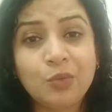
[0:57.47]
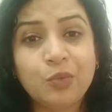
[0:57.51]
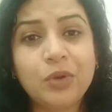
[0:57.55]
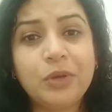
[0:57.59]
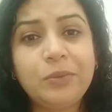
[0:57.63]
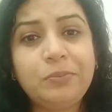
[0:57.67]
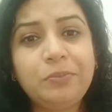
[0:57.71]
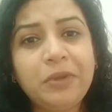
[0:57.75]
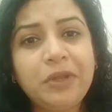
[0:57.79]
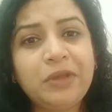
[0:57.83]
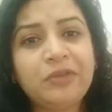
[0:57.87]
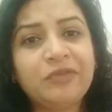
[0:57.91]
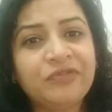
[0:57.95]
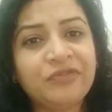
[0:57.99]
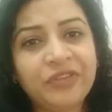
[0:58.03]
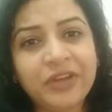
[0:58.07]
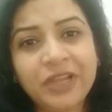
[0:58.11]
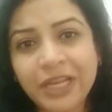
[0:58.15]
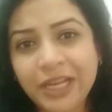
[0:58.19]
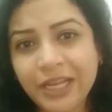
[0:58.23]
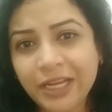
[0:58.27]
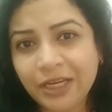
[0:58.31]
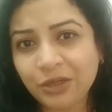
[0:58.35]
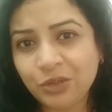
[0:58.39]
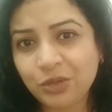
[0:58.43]
would be
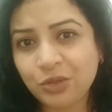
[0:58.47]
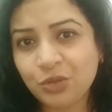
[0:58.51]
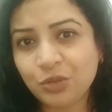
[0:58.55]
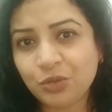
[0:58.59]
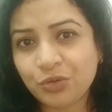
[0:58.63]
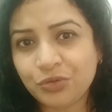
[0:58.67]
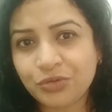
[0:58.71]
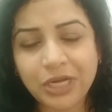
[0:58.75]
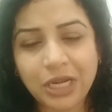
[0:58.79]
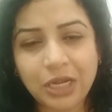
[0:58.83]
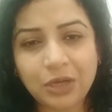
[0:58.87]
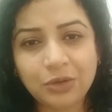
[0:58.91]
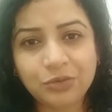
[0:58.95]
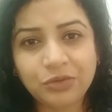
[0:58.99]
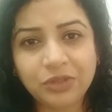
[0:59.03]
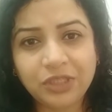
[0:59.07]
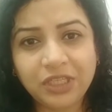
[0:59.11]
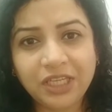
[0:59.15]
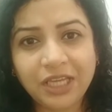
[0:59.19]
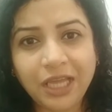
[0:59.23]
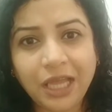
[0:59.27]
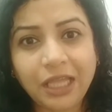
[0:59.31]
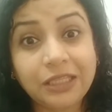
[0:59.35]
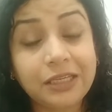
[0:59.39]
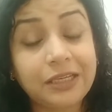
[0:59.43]
willing to drown
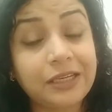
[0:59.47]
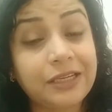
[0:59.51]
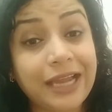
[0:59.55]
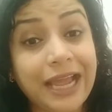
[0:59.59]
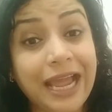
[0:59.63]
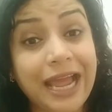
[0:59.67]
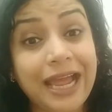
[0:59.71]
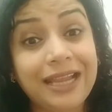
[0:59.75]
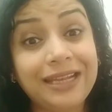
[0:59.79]
the other